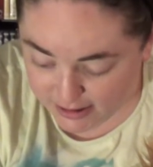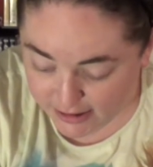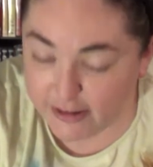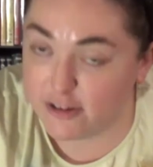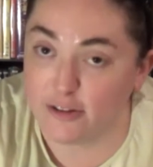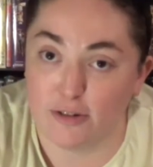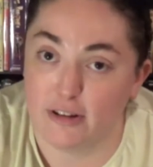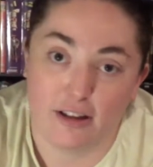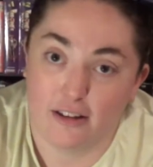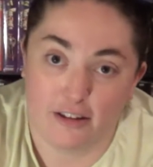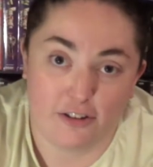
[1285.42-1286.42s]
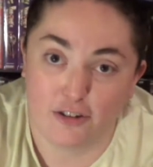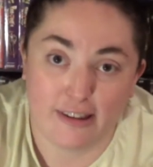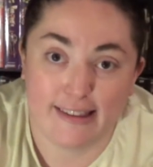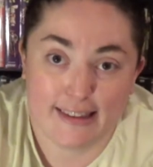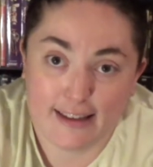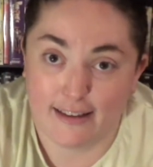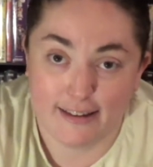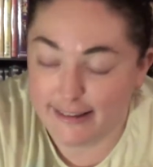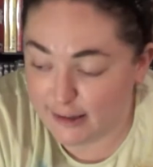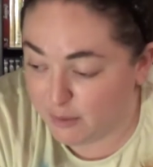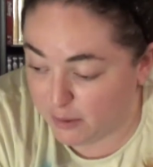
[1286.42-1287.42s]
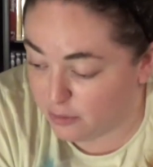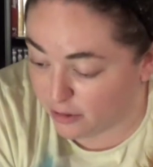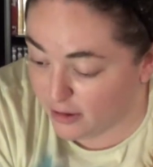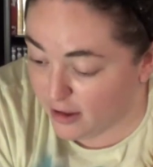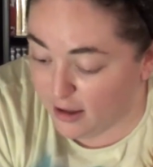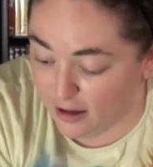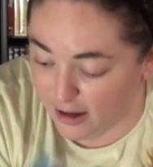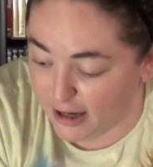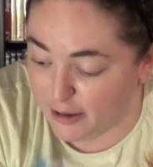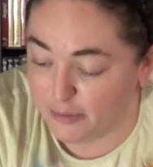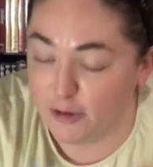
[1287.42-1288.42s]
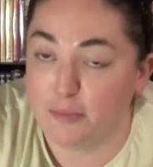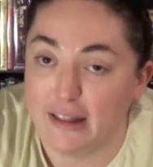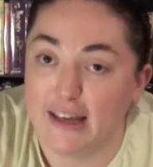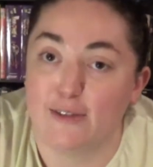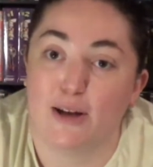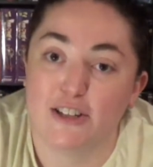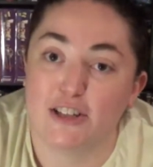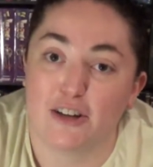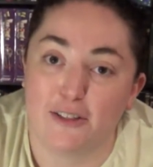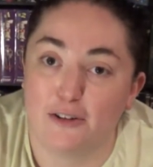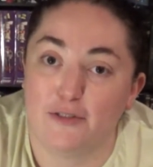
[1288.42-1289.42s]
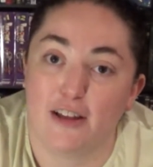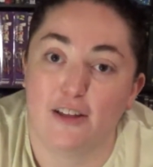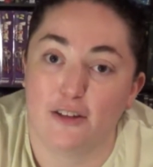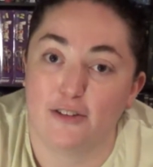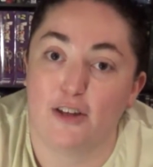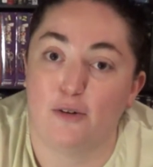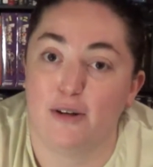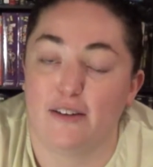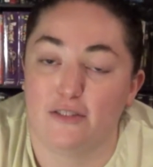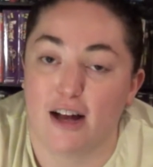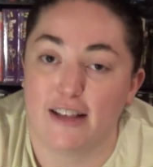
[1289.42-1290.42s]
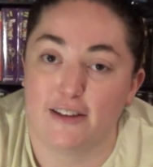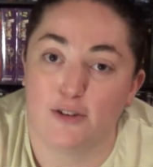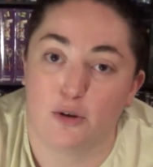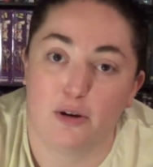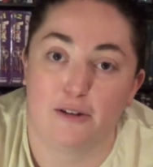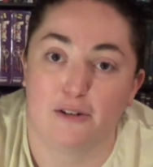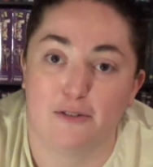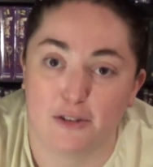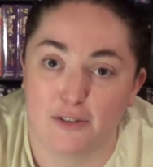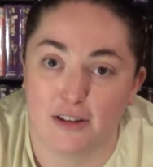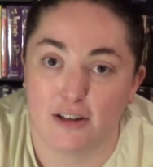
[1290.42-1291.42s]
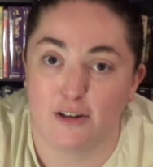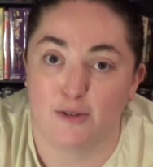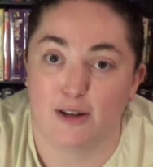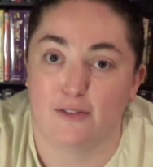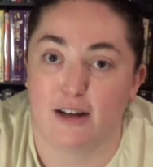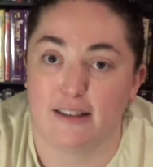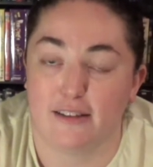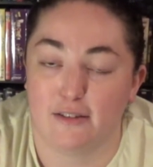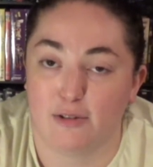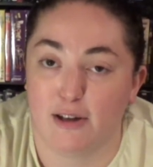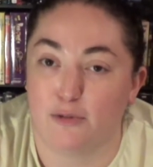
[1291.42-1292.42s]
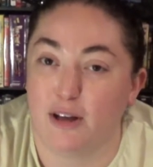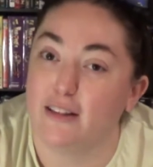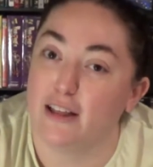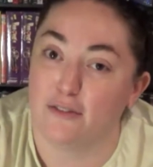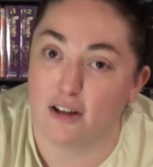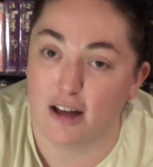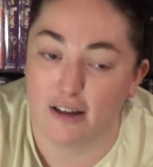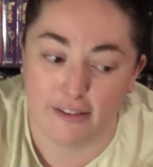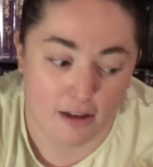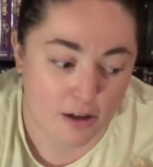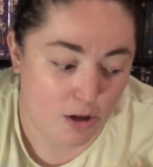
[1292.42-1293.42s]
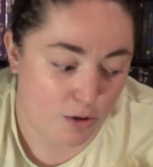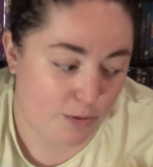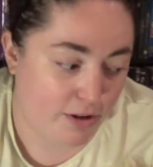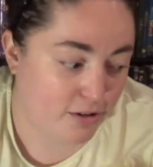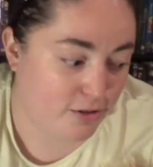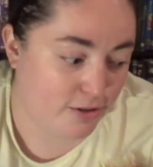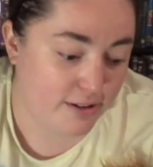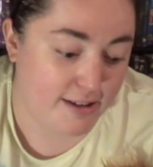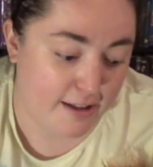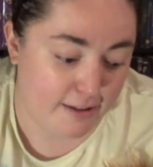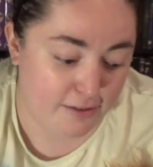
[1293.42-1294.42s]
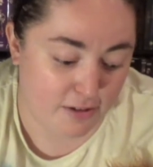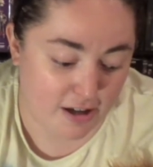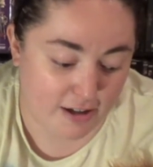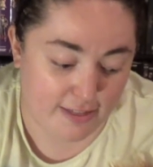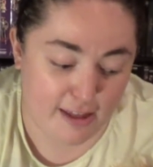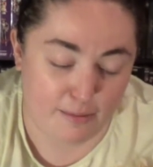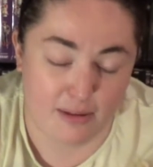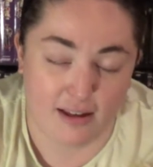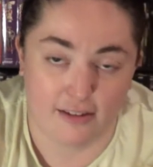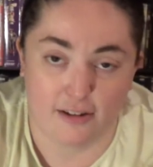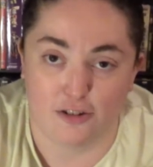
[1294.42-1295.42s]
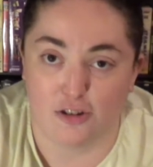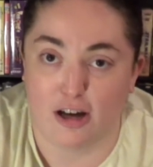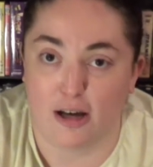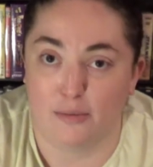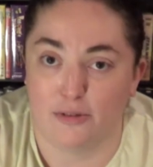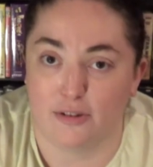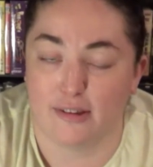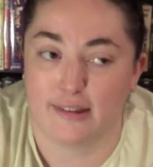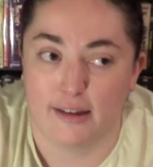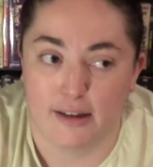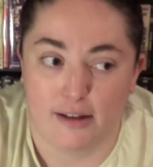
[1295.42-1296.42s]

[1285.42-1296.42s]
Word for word: it's just ridiculous. We're just sick, sick people. Um, so please watch our other videos though. We have lots of toy review videos. We have lots of, we have weekly vlogs. We don't do the daily vlog thing because our jobs just,